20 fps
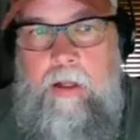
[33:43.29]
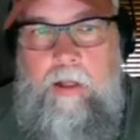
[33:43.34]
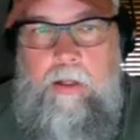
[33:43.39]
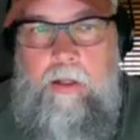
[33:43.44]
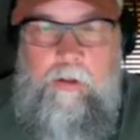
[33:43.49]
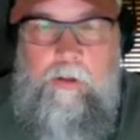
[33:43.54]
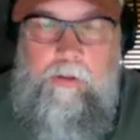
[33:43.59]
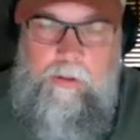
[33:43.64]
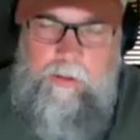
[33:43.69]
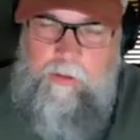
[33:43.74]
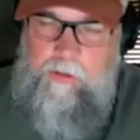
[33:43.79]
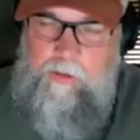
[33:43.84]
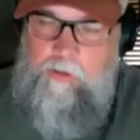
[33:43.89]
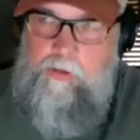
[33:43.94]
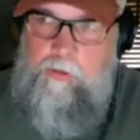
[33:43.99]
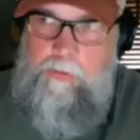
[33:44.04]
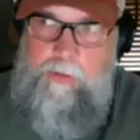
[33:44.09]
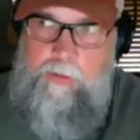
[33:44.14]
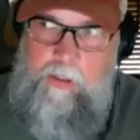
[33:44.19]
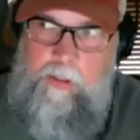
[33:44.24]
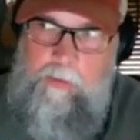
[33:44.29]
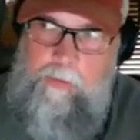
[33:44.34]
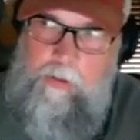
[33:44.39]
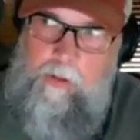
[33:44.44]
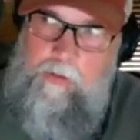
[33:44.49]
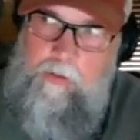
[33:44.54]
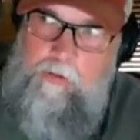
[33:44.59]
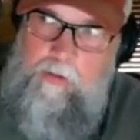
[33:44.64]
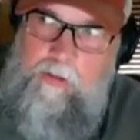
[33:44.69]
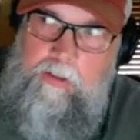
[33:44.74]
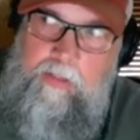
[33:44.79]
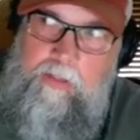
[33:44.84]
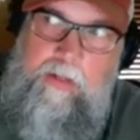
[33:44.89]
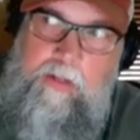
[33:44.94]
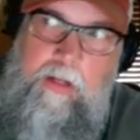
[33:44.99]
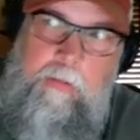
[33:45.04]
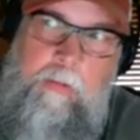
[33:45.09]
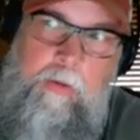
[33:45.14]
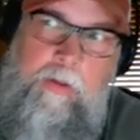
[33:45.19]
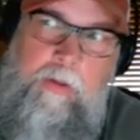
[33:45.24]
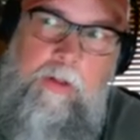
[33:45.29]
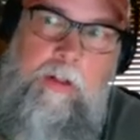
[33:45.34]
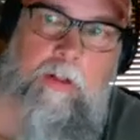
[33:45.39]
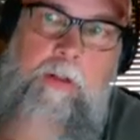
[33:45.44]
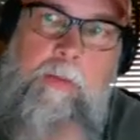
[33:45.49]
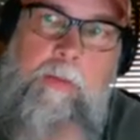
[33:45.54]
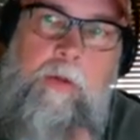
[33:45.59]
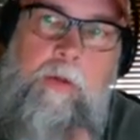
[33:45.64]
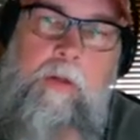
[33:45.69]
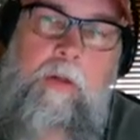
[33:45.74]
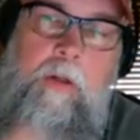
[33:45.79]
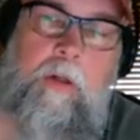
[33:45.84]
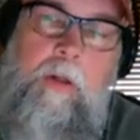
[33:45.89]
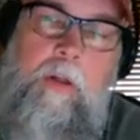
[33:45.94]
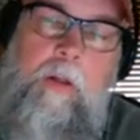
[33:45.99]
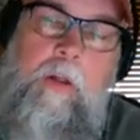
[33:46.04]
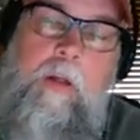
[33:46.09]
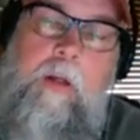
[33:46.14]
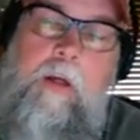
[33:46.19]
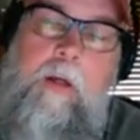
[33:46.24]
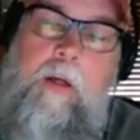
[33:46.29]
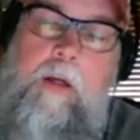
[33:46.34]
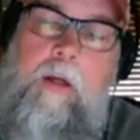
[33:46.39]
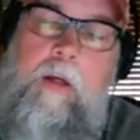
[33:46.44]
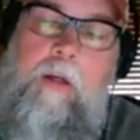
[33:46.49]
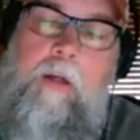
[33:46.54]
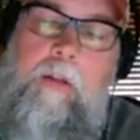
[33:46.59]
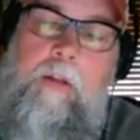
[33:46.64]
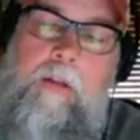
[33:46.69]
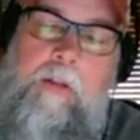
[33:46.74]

Usually those are bigger birds because they've got a predictable uh,